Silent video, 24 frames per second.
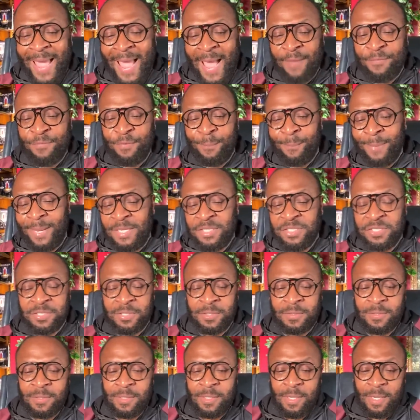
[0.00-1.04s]

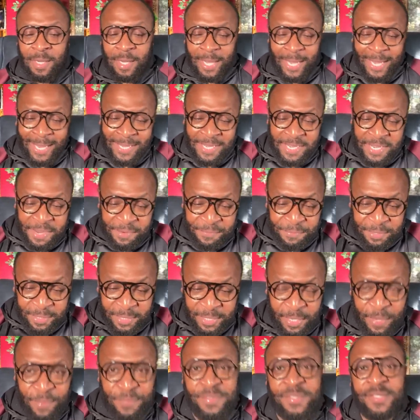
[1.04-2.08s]
affirmation and never
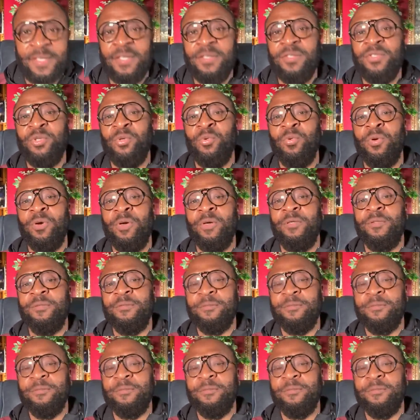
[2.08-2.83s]
gives it to her.